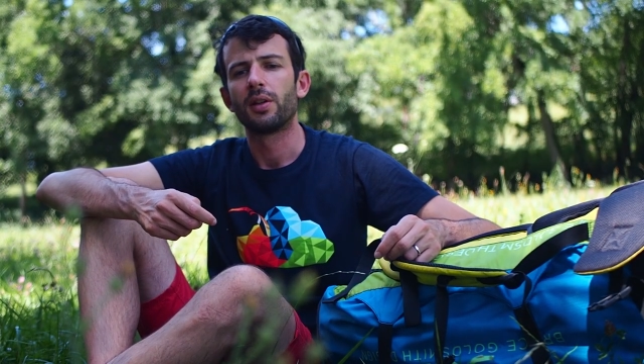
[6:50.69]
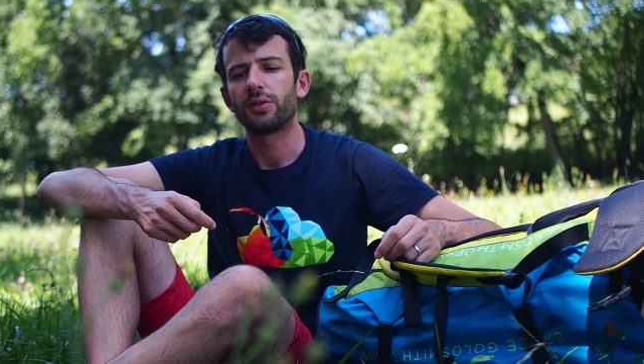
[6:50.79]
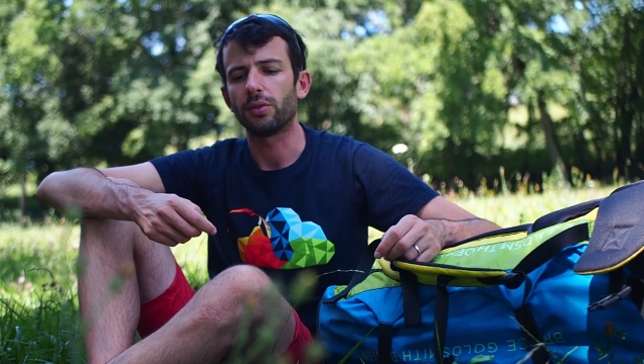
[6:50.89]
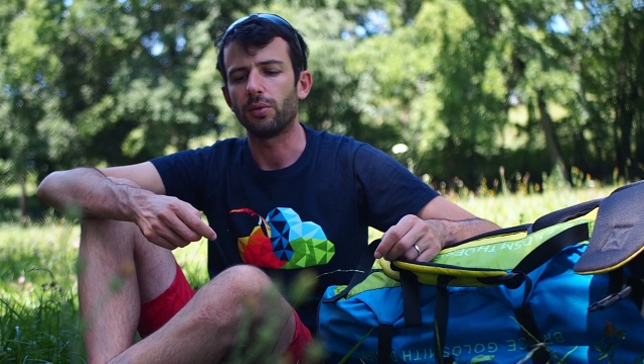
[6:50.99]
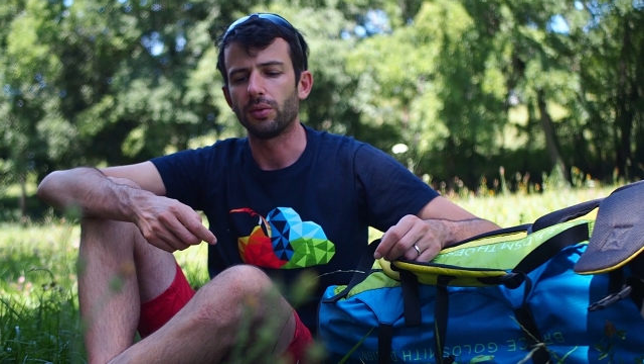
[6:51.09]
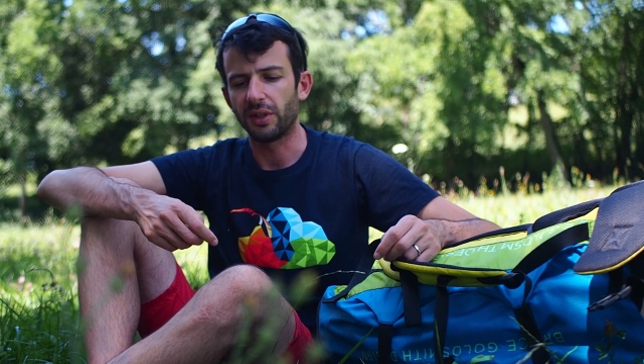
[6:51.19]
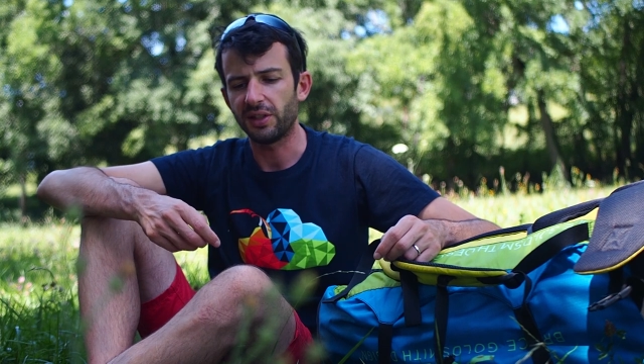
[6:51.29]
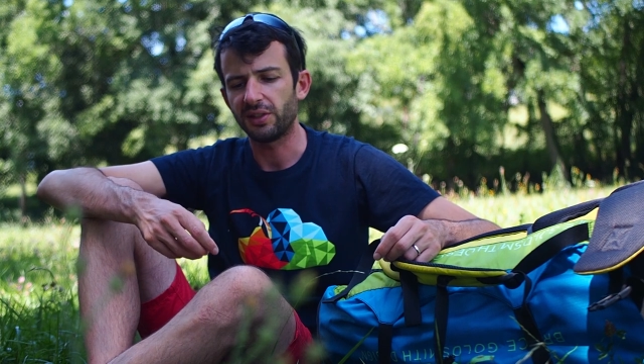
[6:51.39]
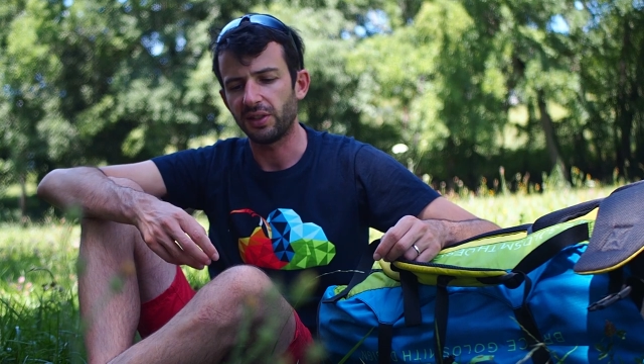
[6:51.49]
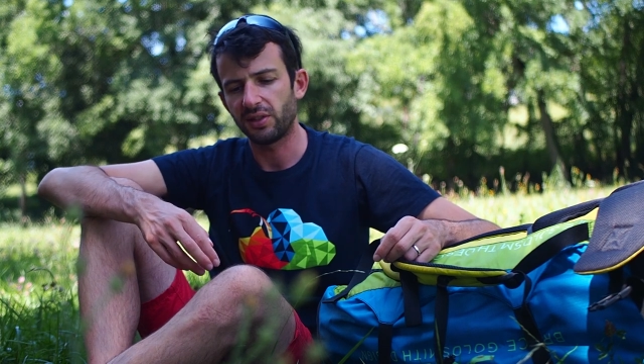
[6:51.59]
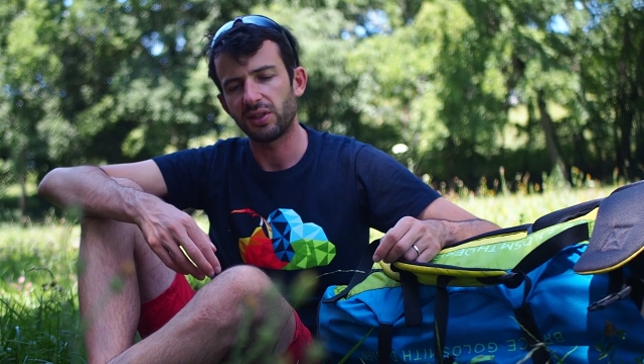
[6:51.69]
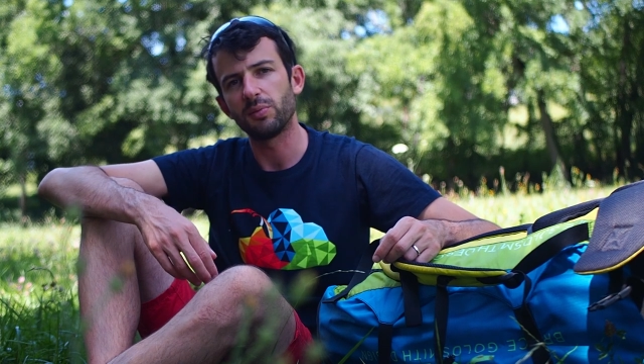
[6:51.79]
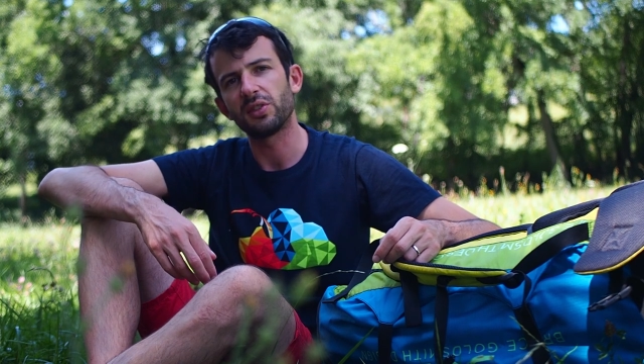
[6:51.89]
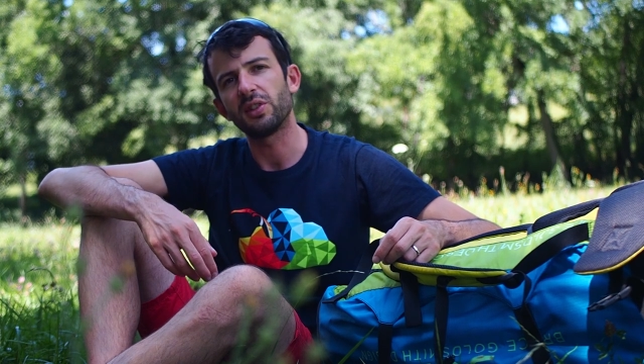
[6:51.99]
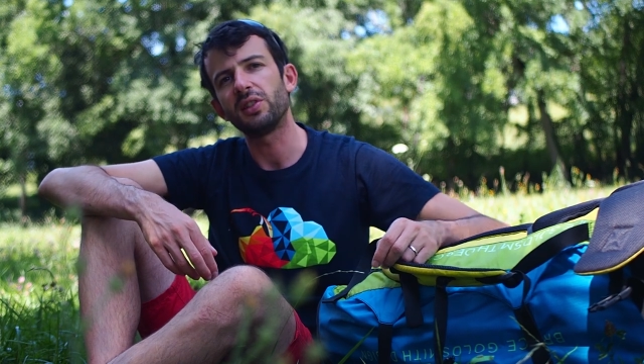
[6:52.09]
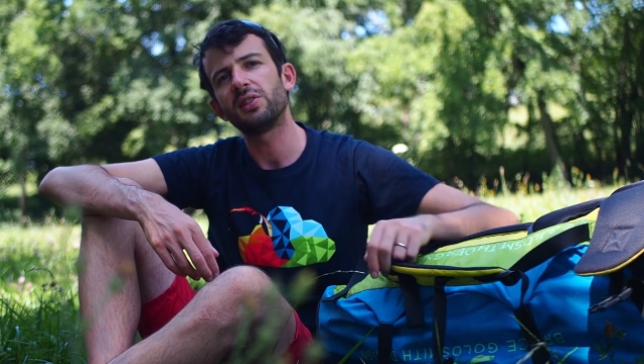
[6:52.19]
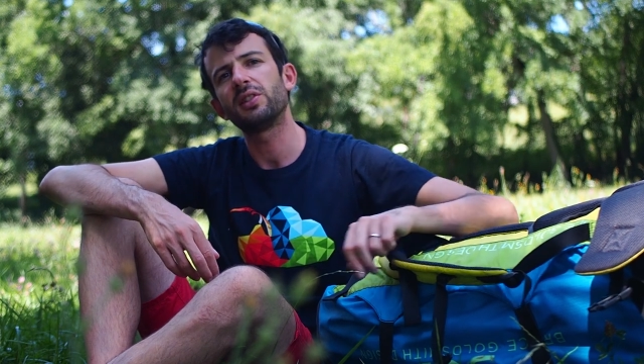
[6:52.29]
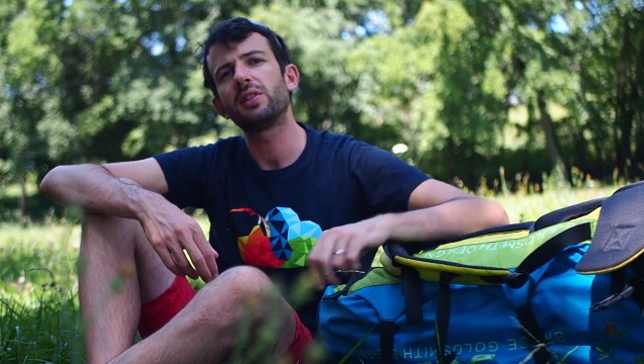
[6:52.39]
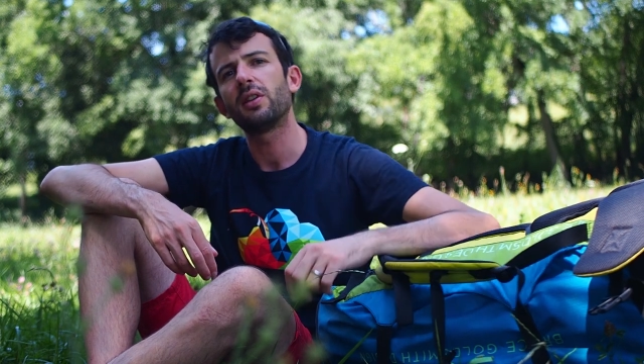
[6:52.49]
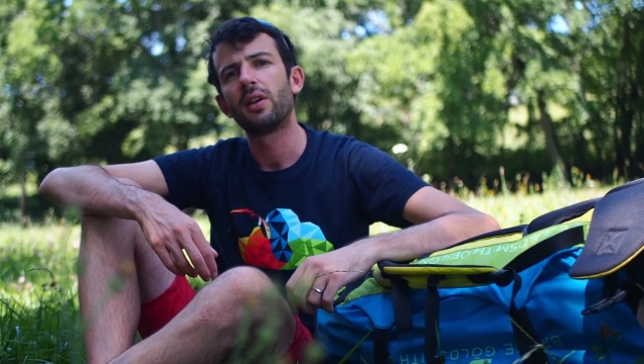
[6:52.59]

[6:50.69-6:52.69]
So yes, it seems easy,